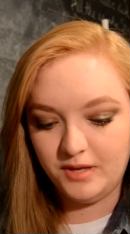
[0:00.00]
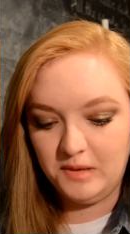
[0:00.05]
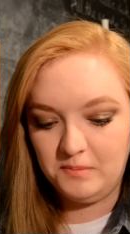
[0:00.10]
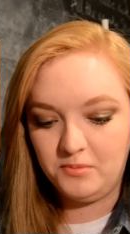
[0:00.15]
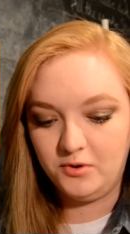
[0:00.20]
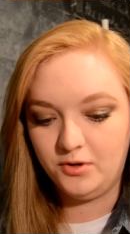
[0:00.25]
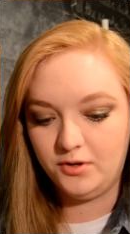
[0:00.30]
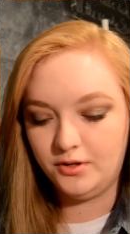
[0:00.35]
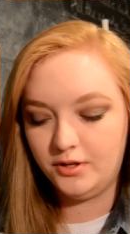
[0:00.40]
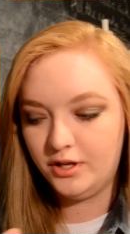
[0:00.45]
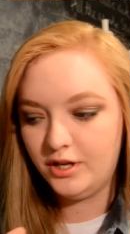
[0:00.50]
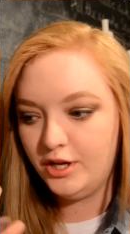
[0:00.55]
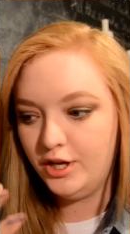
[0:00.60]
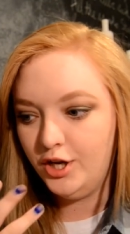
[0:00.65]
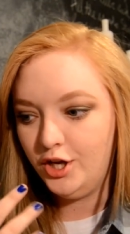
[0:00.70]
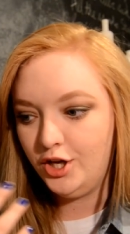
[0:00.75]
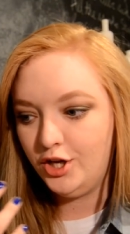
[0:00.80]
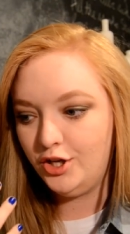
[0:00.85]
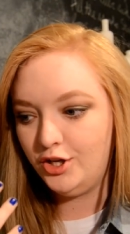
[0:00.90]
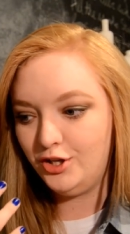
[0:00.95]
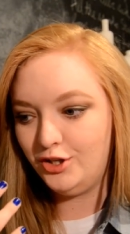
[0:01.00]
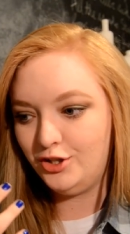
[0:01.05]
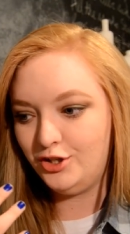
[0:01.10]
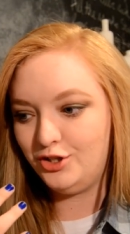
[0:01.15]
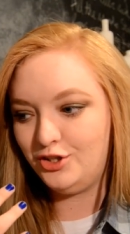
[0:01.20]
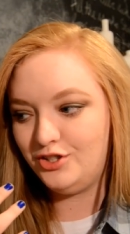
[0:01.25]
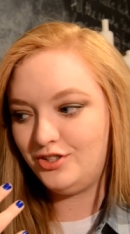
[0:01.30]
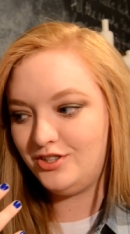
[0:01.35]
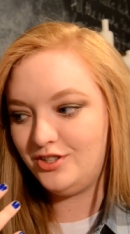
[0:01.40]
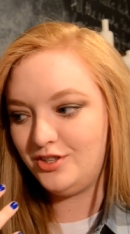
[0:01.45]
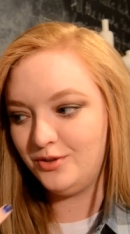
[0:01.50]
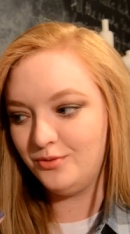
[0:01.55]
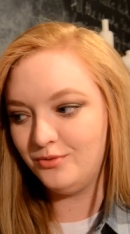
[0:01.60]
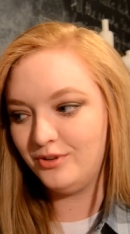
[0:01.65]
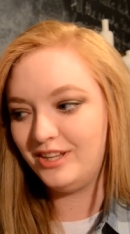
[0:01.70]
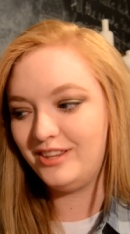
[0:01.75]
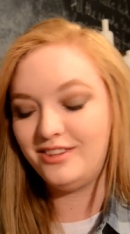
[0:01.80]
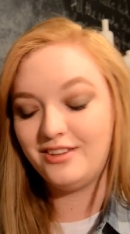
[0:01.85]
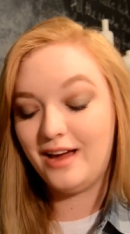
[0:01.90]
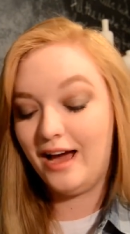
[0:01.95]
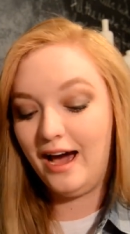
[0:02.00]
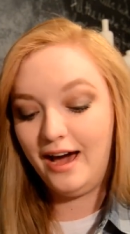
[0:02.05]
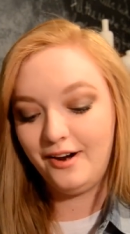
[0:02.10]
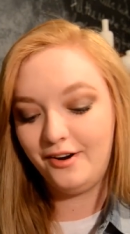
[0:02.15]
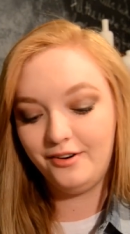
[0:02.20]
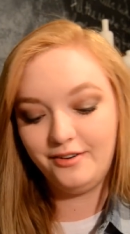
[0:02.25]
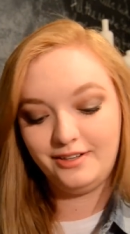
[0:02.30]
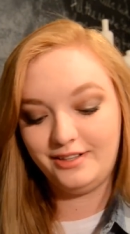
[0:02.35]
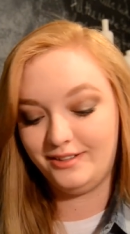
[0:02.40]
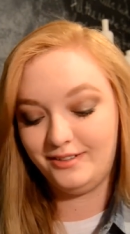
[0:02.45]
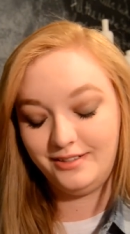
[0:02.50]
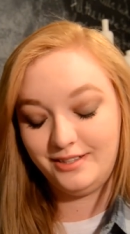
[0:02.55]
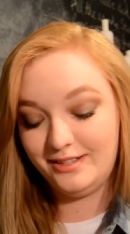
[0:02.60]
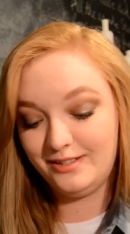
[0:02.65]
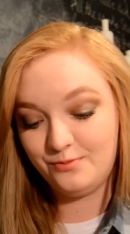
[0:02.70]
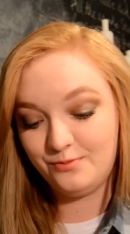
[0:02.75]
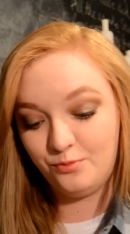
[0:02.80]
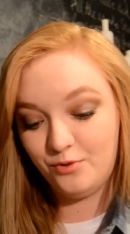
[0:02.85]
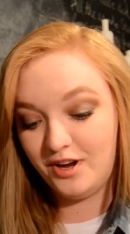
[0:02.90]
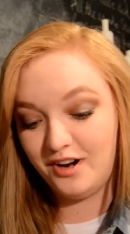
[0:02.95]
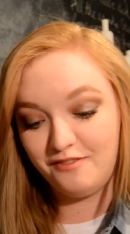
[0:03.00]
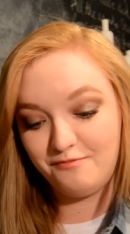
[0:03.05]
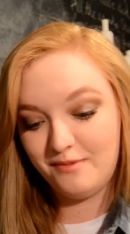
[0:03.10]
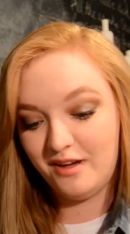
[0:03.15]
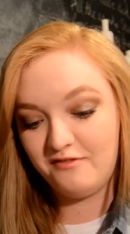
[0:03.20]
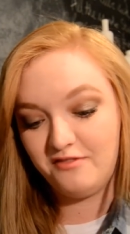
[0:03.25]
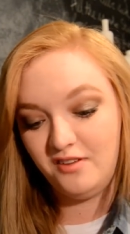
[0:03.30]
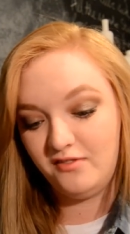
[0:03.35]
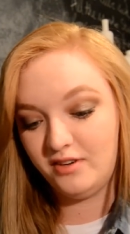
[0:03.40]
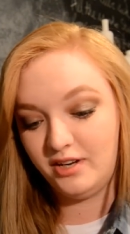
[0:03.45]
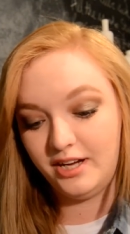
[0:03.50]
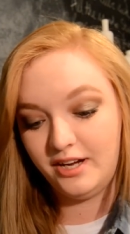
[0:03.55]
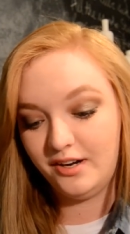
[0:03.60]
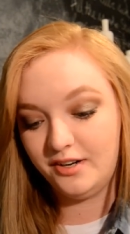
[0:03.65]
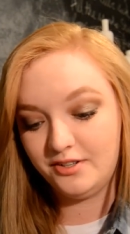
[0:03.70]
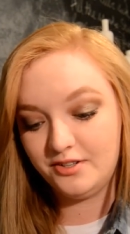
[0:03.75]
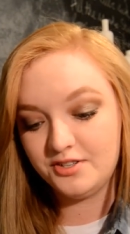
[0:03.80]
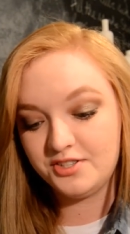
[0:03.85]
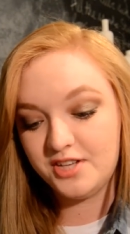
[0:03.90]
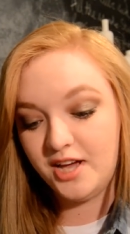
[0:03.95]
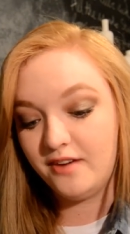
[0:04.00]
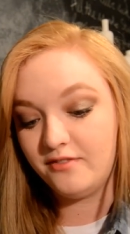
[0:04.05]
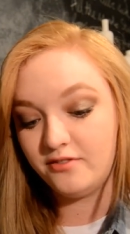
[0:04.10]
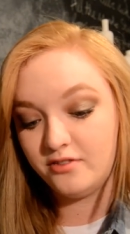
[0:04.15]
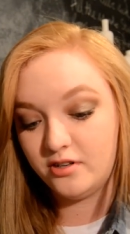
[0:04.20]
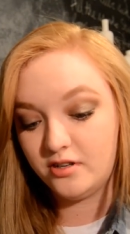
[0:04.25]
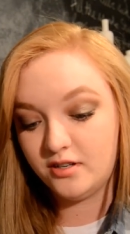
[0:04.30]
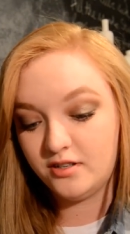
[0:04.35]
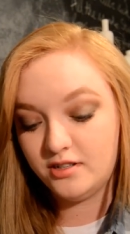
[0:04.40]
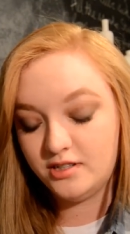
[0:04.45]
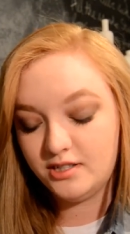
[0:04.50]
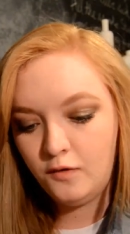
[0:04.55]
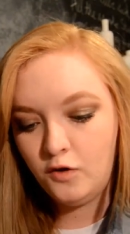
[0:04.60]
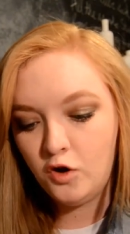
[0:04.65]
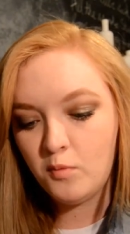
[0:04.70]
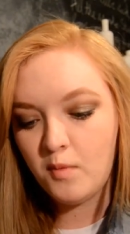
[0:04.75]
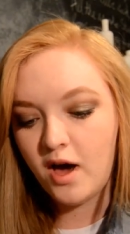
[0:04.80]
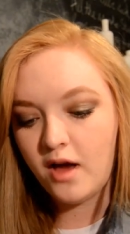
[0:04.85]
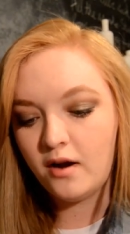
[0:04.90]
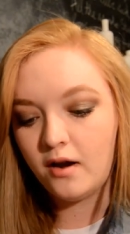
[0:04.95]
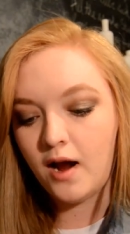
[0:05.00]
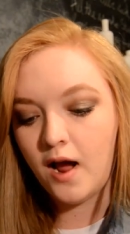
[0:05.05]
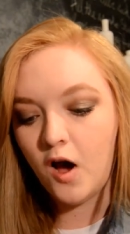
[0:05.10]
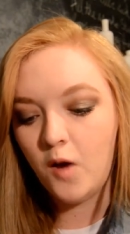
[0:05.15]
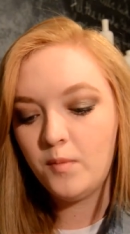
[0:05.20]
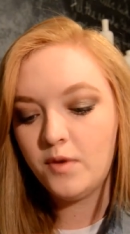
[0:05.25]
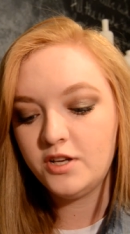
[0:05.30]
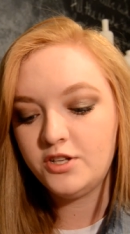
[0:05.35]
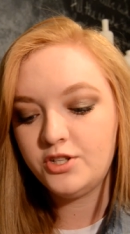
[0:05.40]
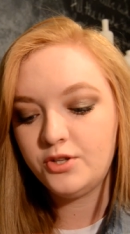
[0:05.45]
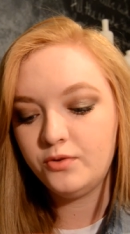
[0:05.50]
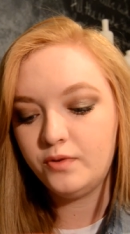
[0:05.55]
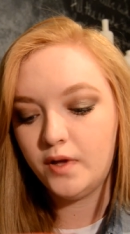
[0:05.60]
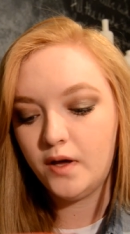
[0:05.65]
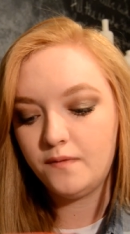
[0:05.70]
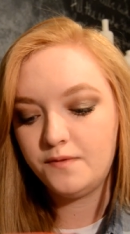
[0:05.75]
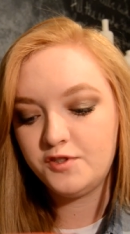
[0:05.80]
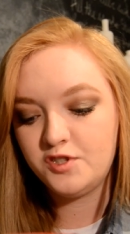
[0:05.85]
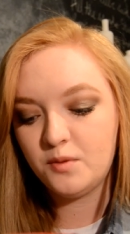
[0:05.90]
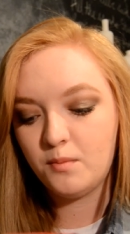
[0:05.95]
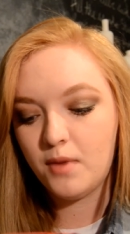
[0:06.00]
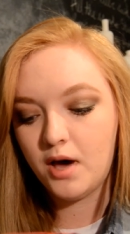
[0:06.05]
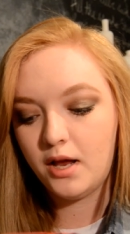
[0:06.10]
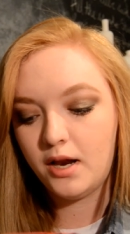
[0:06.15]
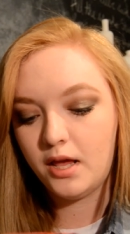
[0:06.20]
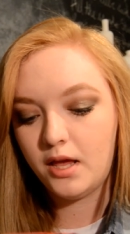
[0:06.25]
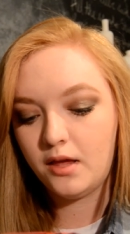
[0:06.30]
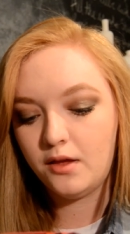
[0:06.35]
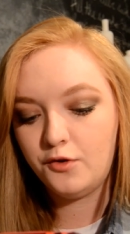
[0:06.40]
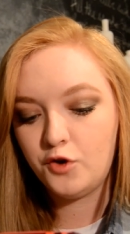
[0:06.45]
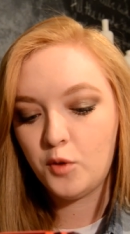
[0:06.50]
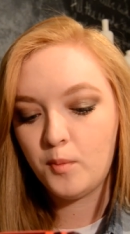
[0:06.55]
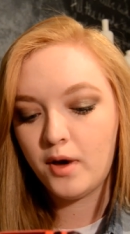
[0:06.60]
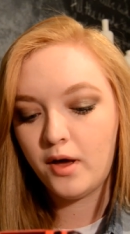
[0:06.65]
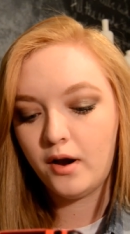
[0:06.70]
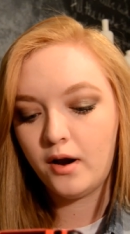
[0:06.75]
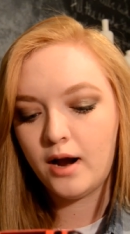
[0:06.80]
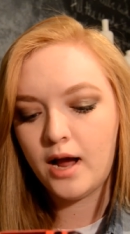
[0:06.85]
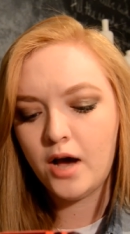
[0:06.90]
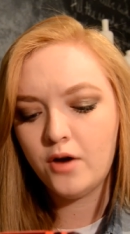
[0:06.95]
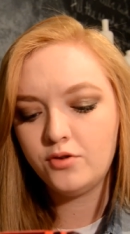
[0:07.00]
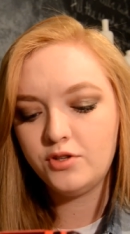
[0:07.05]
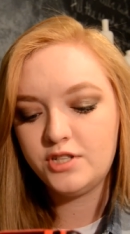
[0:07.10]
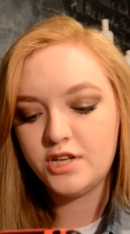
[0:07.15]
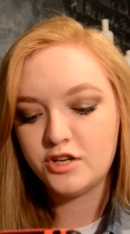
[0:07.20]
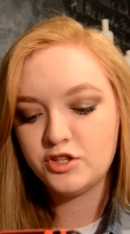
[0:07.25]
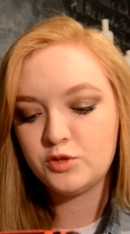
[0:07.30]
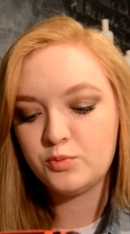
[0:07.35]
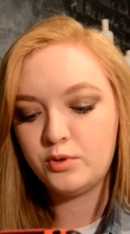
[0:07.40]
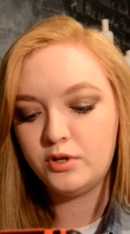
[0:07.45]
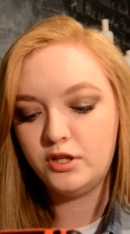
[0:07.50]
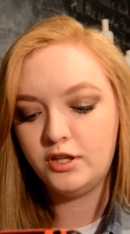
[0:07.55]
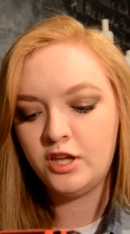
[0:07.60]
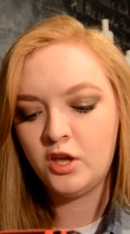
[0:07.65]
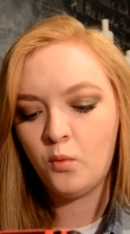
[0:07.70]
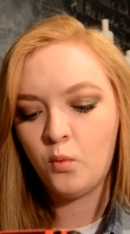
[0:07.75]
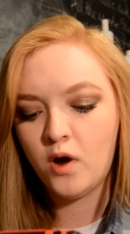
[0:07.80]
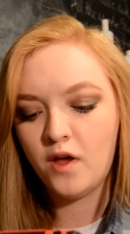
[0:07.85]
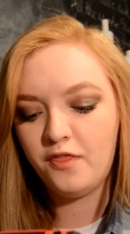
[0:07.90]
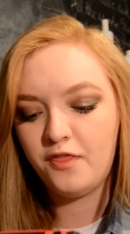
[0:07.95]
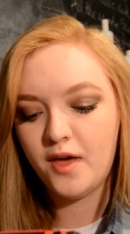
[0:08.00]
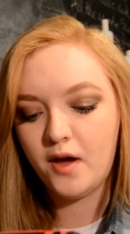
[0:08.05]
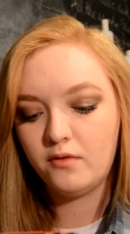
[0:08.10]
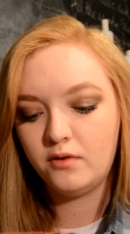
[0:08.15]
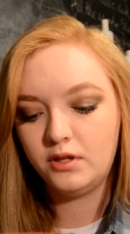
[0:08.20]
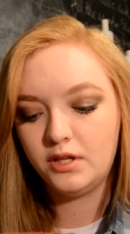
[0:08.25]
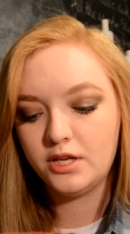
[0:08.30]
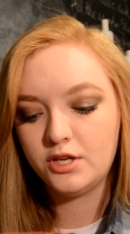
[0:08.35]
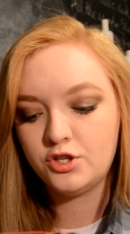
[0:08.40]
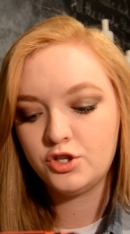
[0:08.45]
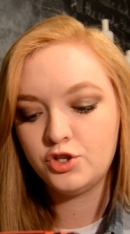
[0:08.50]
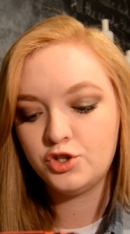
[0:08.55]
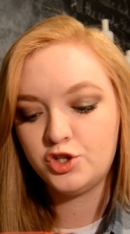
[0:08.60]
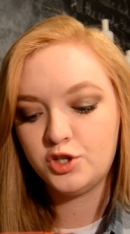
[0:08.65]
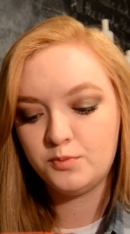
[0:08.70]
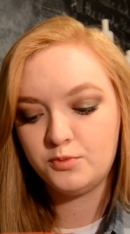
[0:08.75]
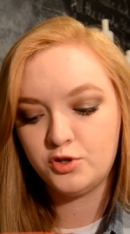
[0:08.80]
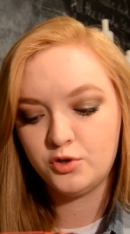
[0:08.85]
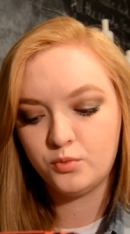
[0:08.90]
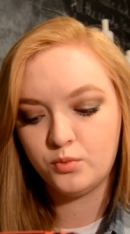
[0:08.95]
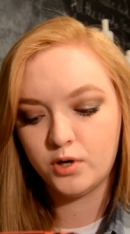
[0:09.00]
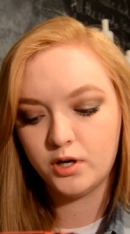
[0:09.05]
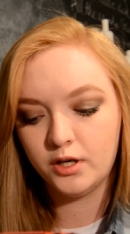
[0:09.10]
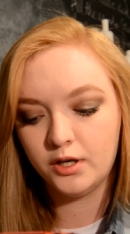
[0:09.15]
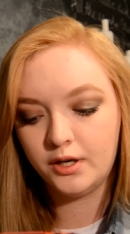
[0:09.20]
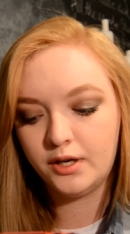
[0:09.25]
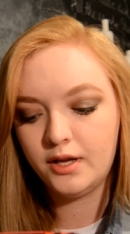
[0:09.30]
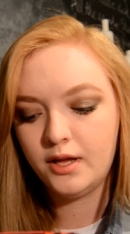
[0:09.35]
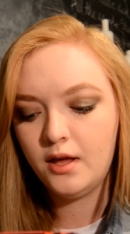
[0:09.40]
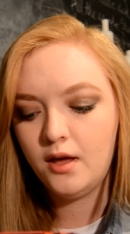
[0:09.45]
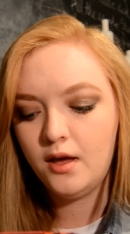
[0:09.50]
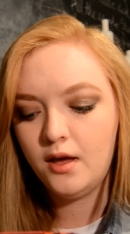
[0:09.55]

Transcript: people to read. He's one of my favorite characters ever. No matter how much you love somebody, no matter how desperately you want that relationship to work,